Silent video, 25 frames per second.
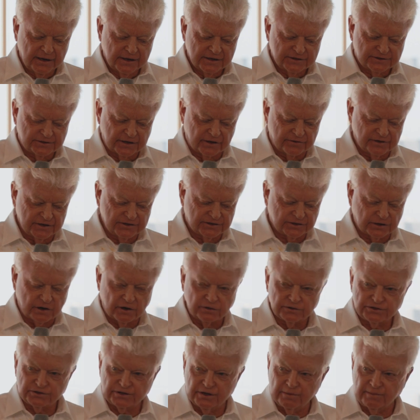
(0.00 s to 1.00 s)
So these
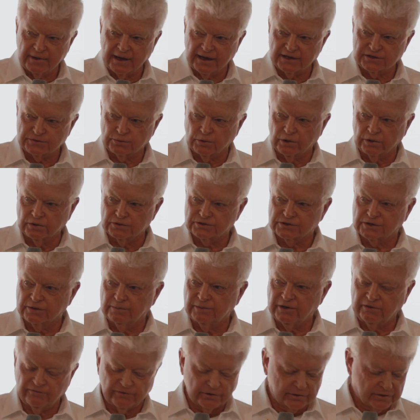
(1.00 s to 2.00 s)
coal seam gas wells
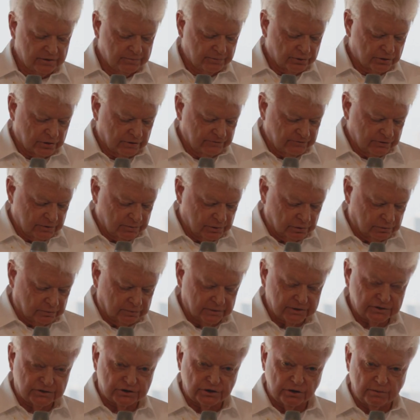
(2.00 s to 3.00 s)
can be very profitable,
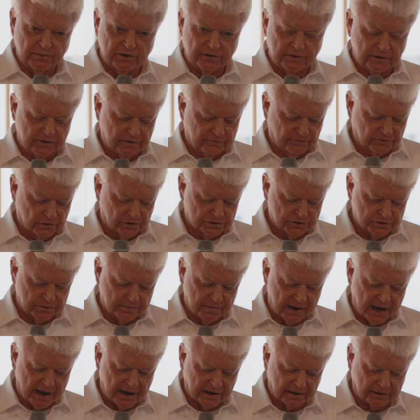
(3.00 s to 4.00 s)
assuming that you've got
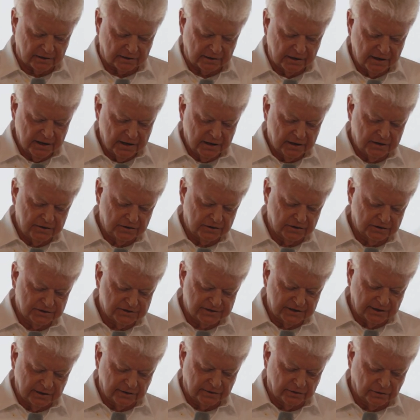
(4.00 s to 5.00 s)
your market and you can
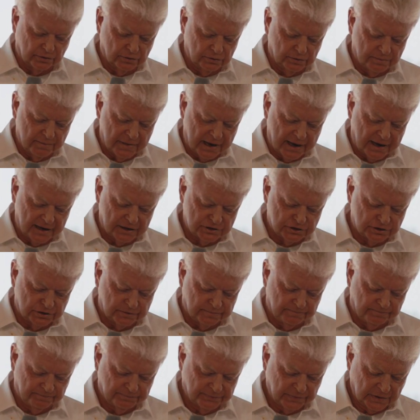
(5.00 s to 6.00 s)
sell at a good
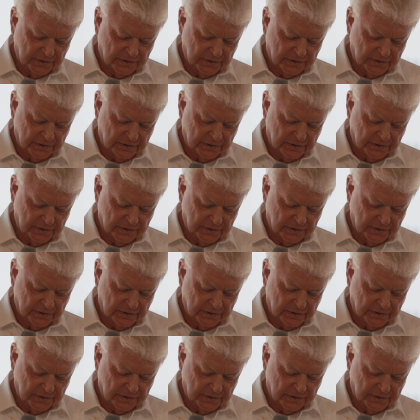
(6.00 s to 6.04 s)
margin.